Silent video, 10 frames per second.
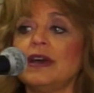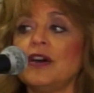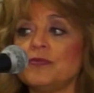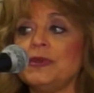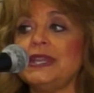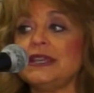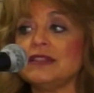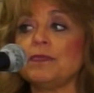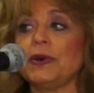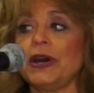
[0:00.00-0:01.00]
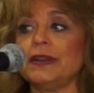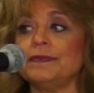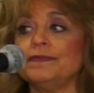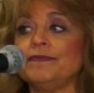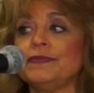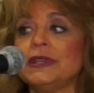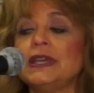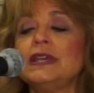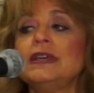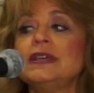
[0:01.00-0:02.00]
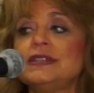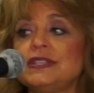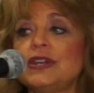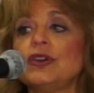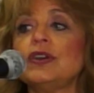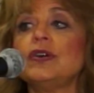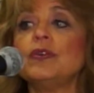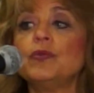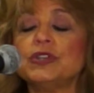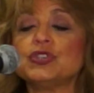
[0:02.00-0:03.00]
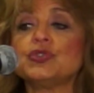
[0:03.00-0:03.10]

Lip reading: of meeting the bottom, Sarah was